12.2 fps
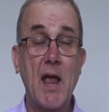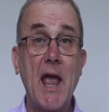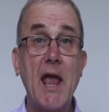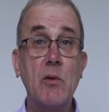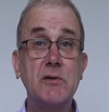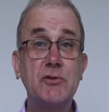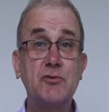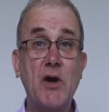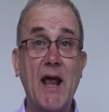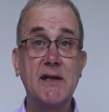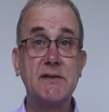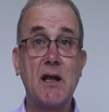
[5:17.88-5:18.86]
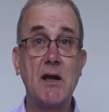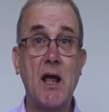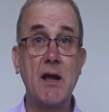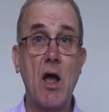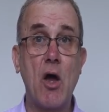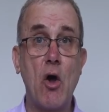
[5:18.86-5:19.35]
He was dressed
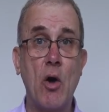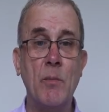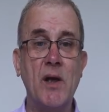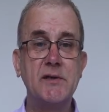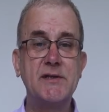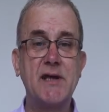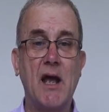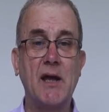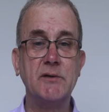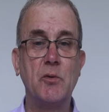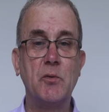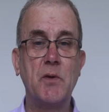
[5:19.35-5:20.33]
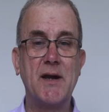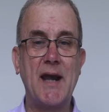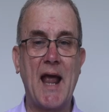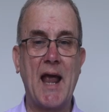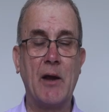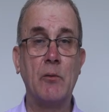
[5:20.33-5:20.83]
like a homicidal
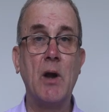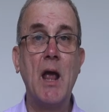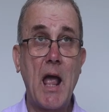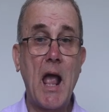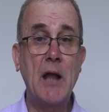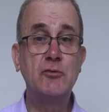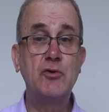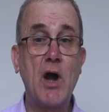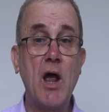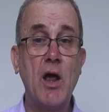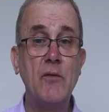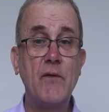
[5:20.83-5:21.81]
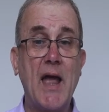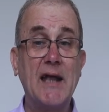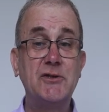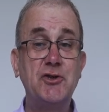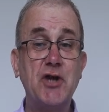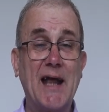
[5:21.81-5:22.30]
clown and drove a
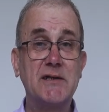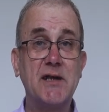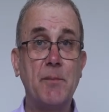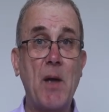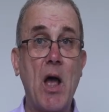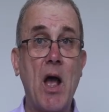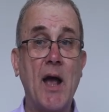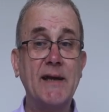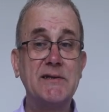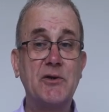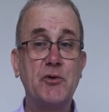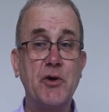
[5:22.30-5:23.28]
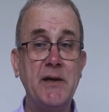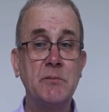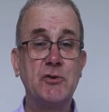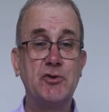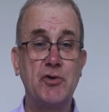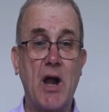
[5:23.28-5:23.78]
jacked-up ice
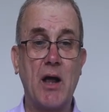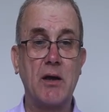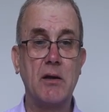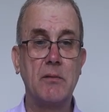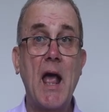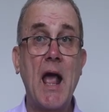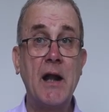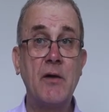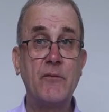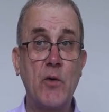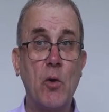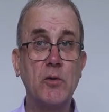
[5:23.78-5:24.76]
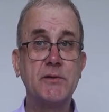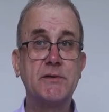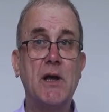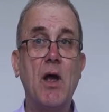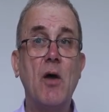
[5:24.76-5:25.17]
cream truck, and of course,